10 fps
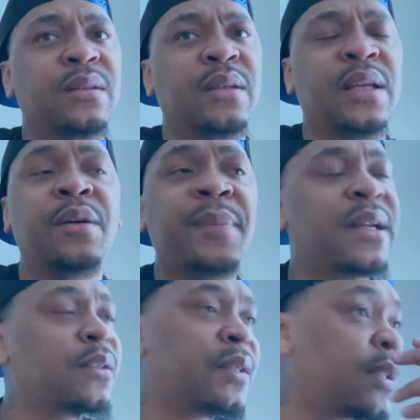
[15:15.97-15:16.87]
it don't make
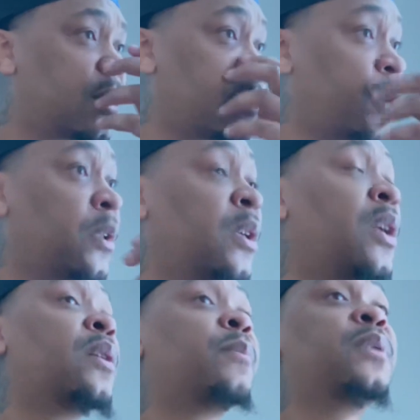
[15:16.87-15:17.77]
no sense to me.
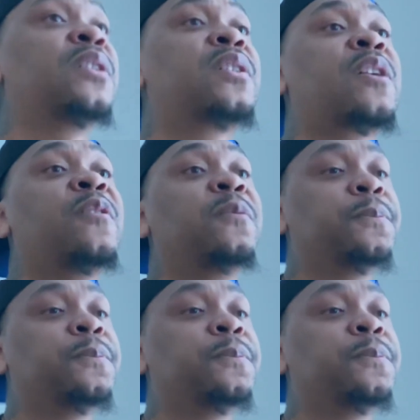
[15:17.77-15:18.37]
But so